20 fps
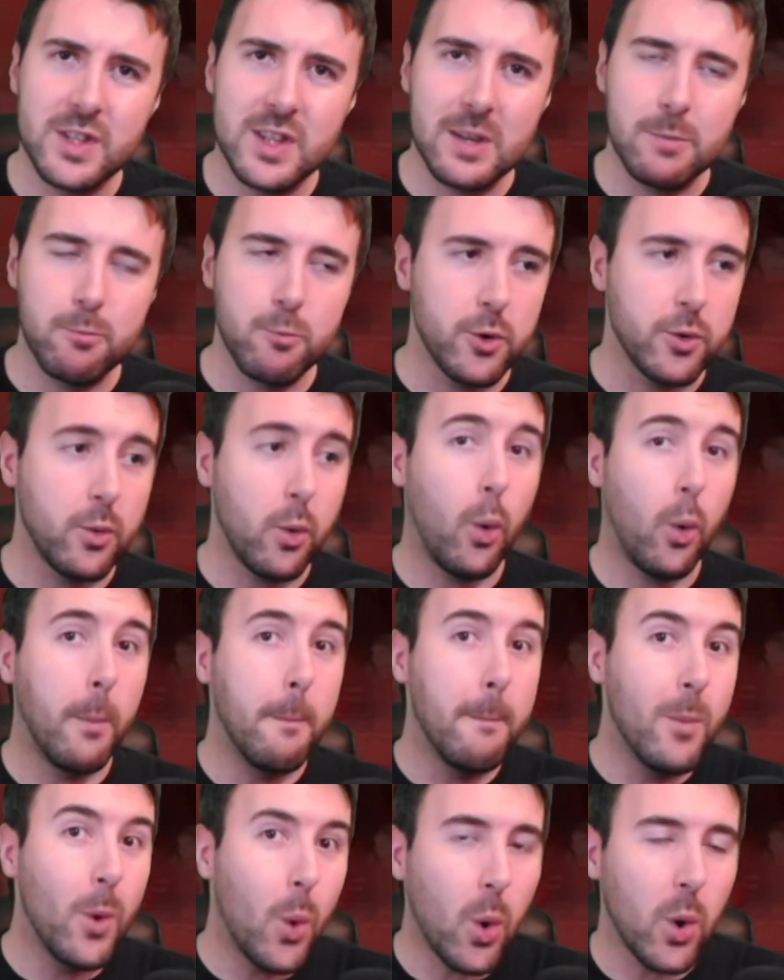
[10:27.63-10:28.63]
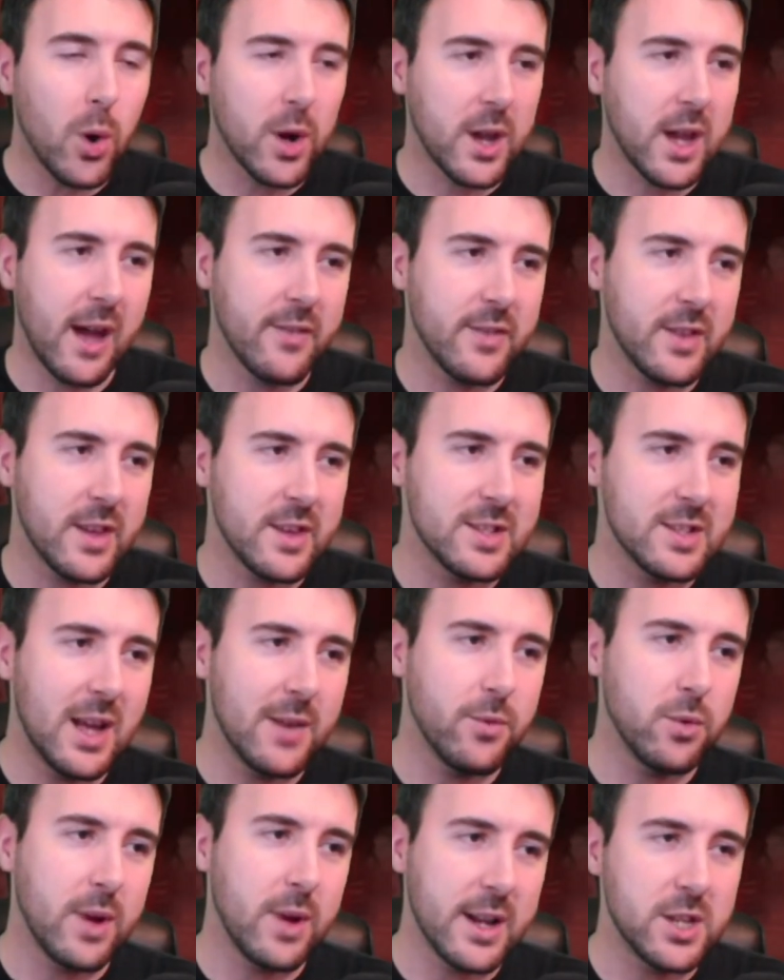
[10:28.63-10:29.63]
Deep Root or Morgue at this
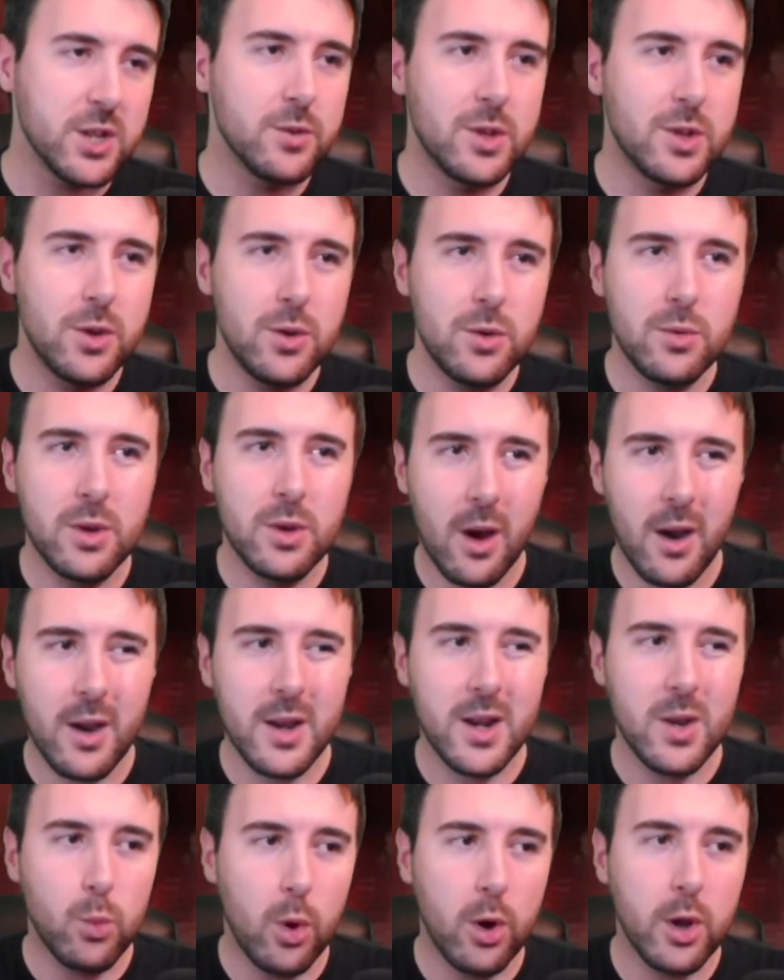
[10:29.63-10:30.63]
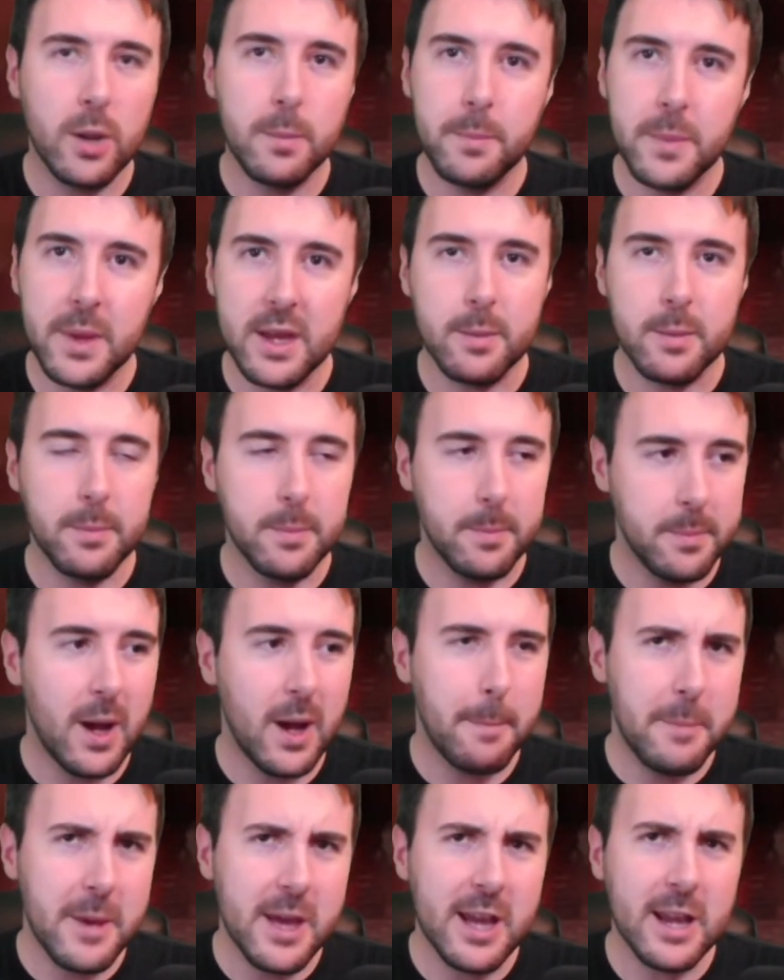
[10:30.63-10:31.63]
level, and you do kind of want
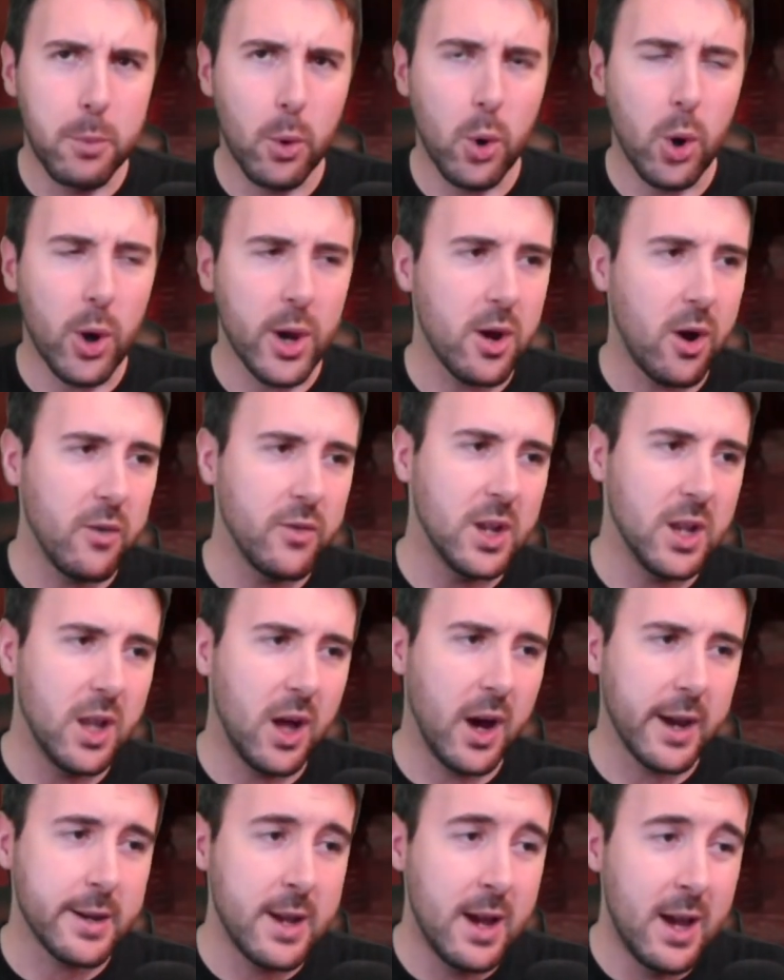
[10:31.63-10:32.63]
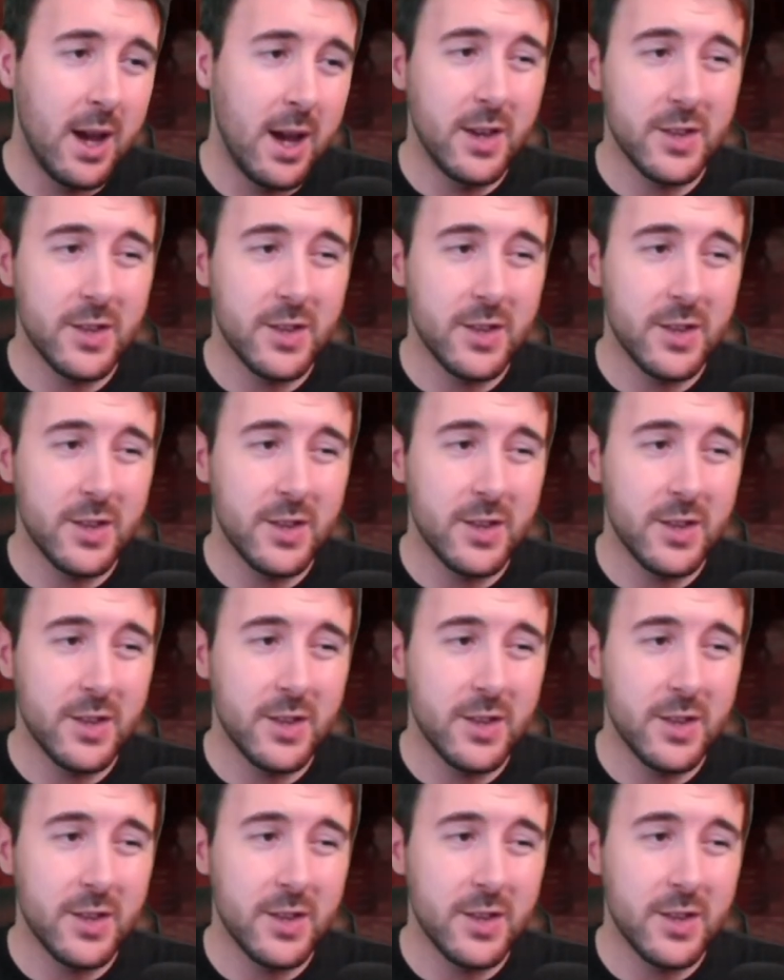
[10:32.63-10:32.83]
a big boy on the line.